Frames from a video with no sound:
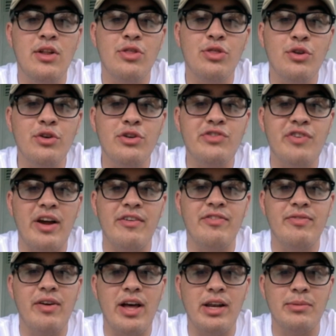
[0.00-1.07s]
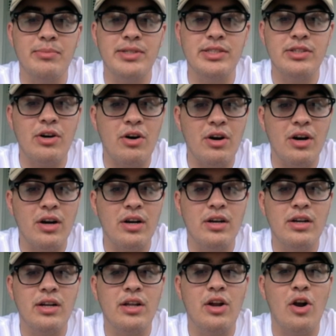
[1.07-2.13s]
Those five elements are
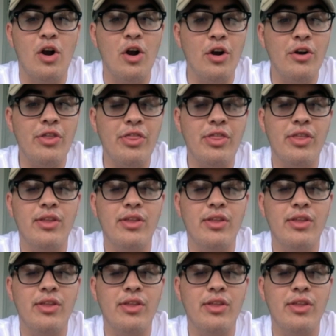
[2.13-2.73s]
earth,